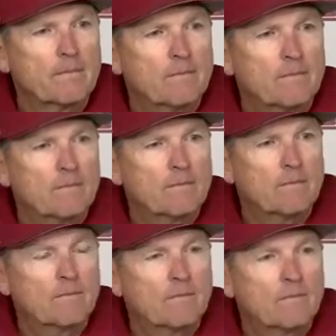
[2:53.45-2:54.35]
Did you like
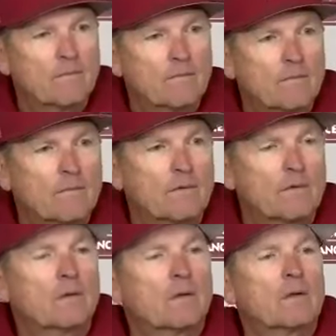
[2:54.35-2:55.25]
him putting pressure on
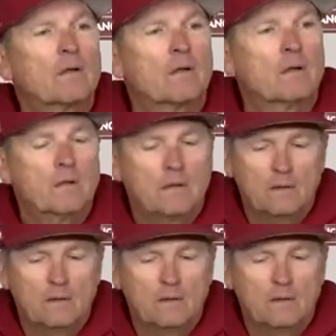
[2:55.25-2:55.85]
the defense there?